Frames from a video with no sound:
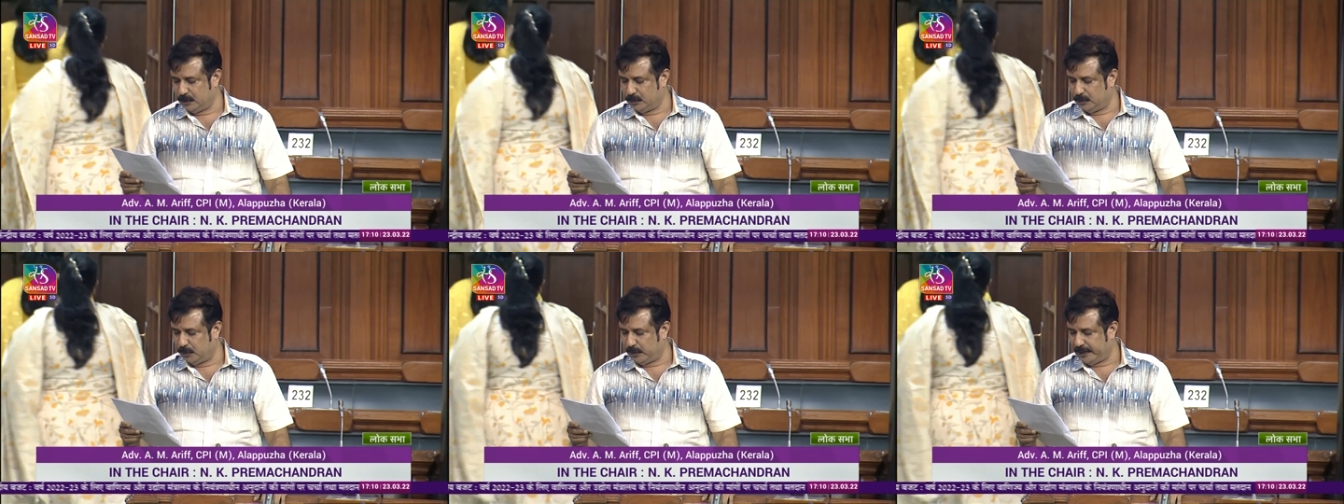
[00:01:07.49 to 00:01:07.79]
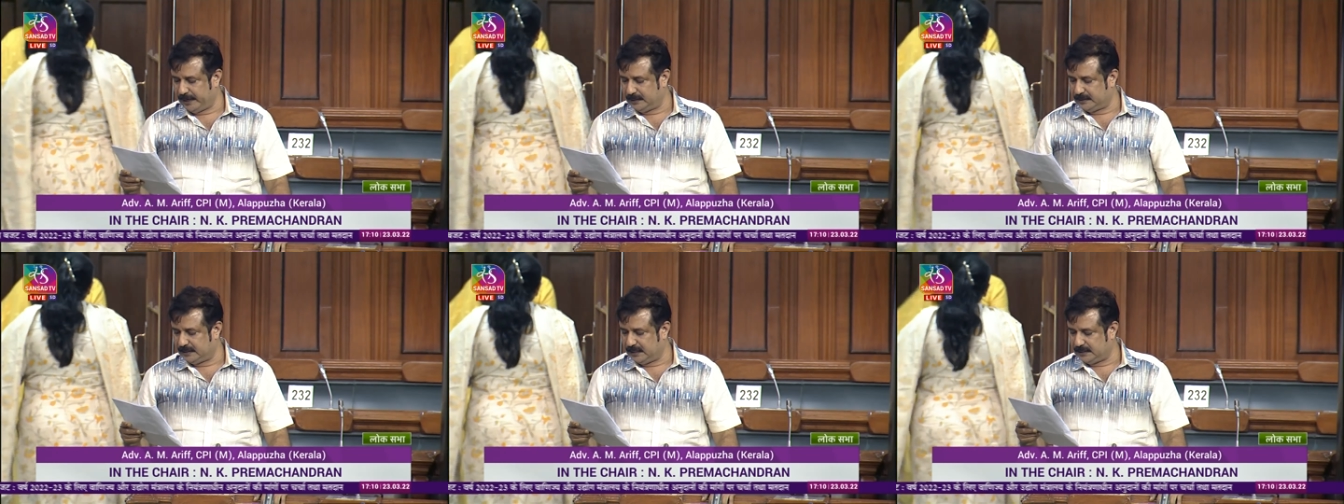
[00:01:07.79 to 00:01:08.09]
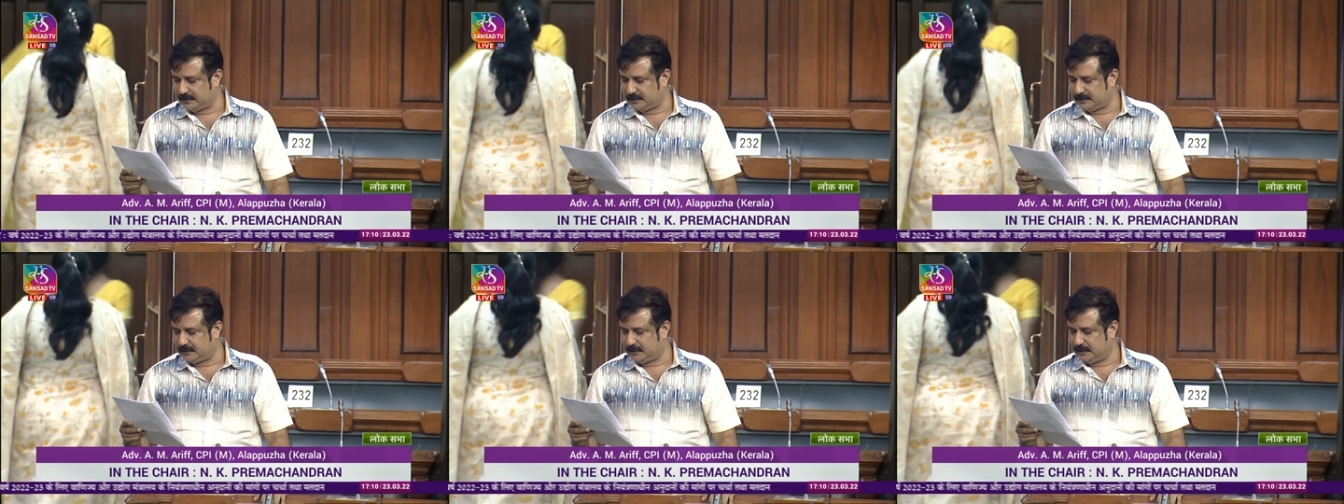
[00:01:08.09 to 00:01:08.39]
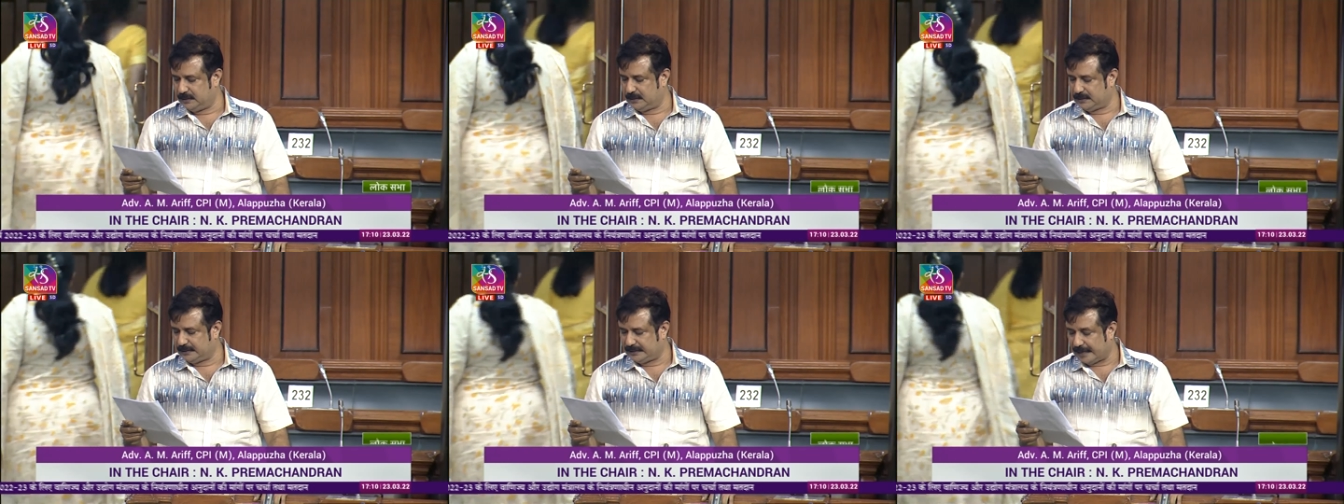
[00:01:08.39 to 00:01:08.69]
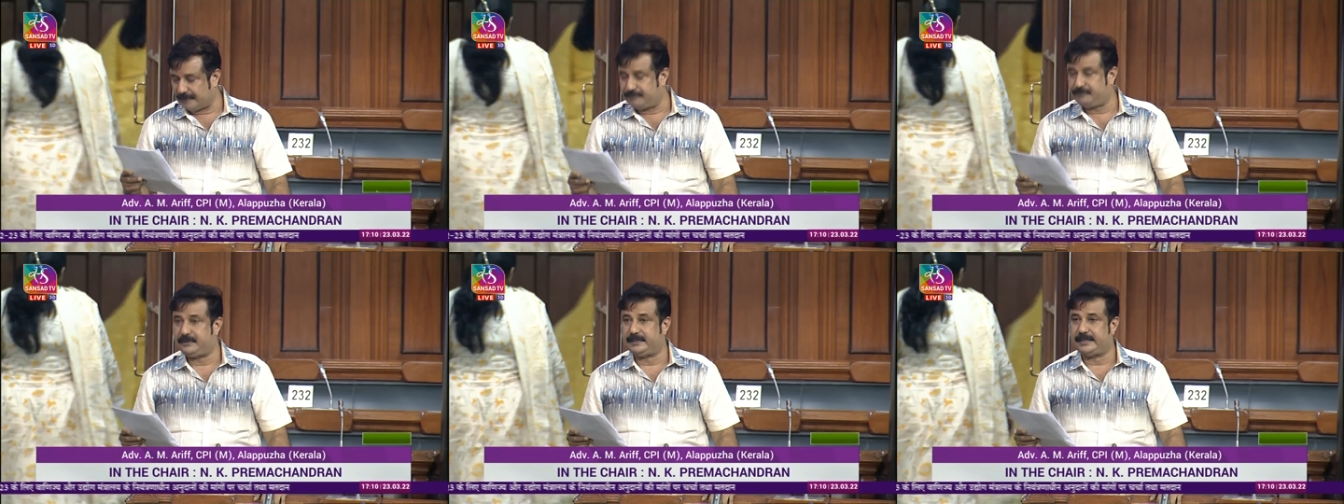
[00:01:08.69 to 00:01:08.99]
during these
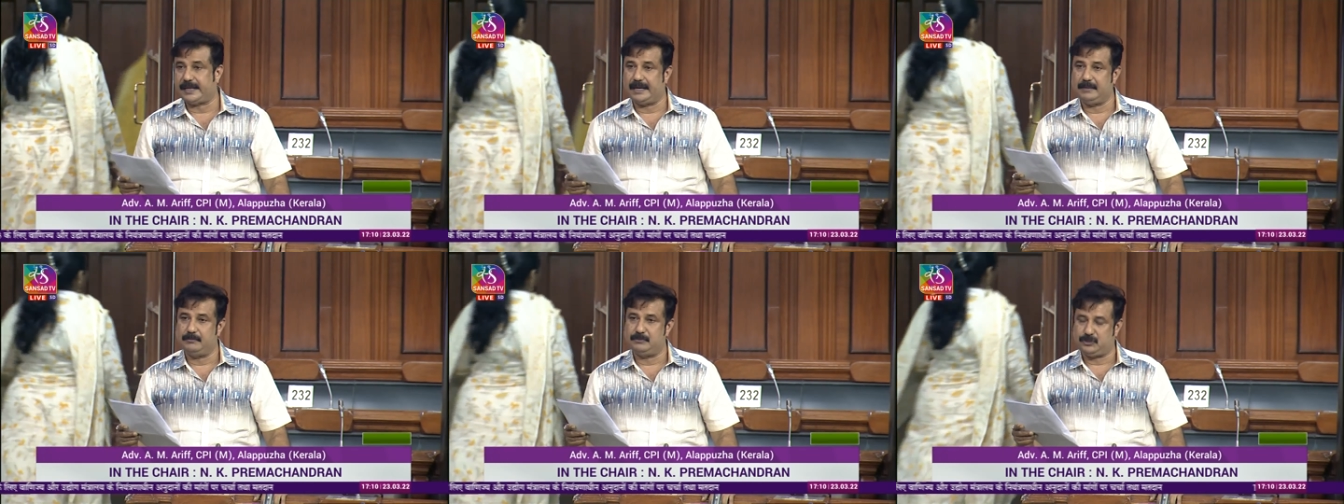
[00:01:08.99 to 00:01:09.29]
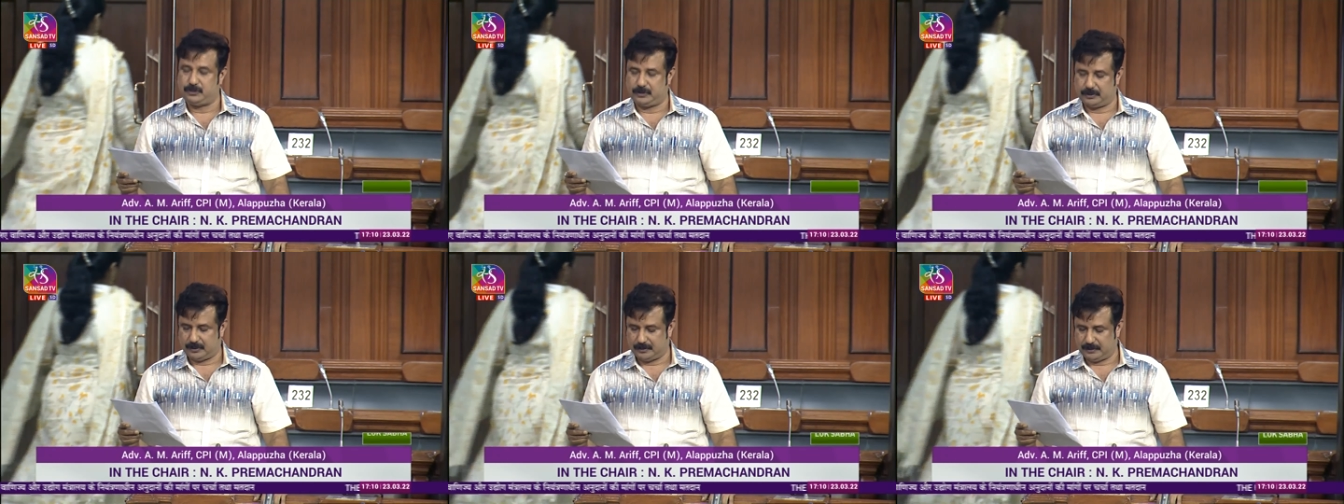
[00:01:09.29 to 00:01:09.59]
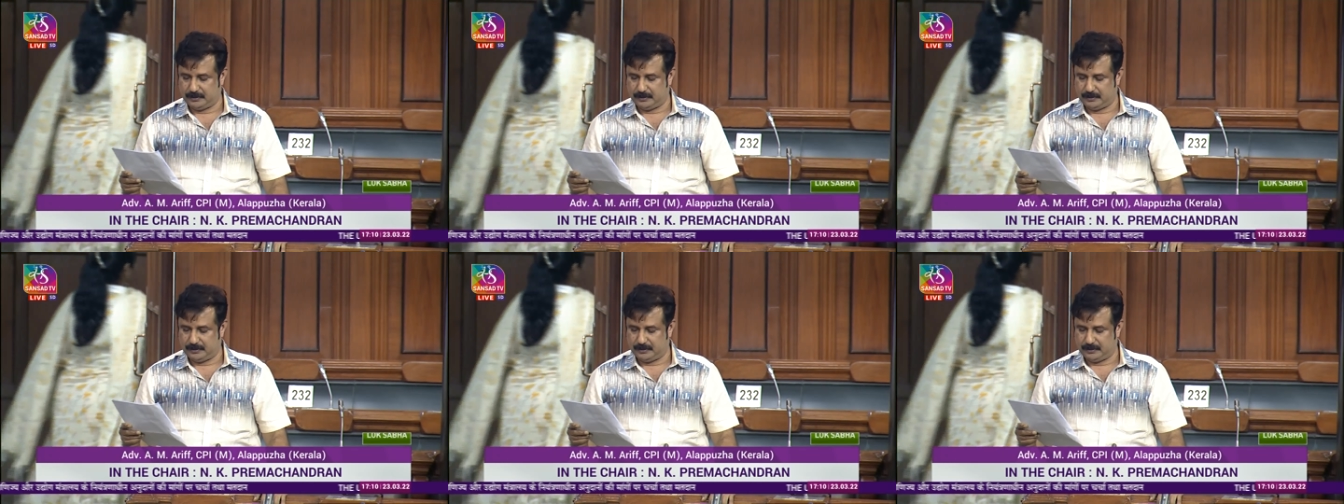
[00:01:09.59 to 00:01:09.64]
tough times